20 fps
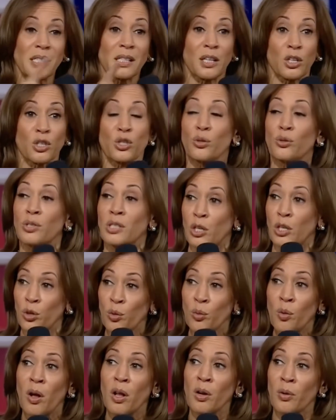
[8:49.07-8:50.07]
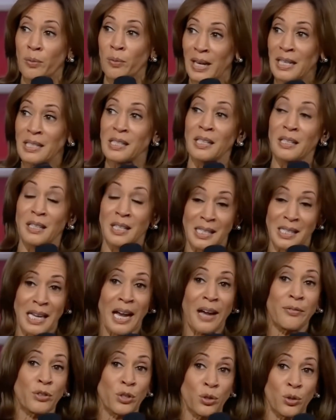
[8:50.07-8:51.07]
the issues that you all are raising this
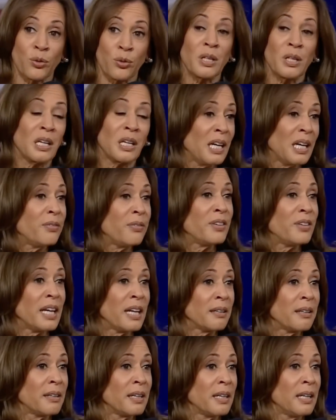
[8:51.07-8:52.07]
afternoon and evening.